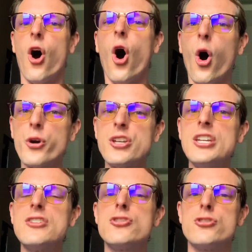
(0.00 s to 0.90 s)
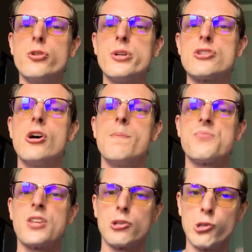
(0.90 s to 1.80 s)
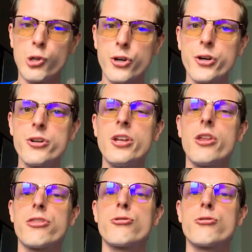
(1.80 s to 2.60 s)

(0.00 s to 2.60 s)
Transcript: All you need to do is learn